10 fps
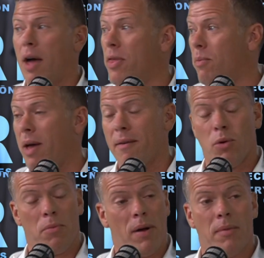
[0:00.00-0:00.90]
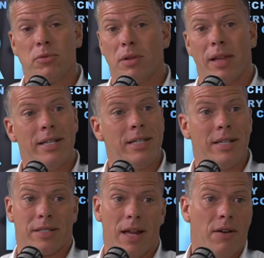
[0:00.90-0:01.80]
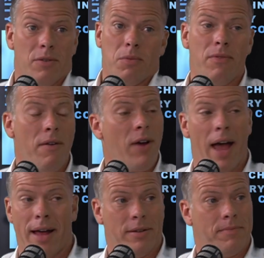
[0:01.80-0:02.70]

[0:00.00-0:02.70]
I think we have more problems with laziness now than we've ever had.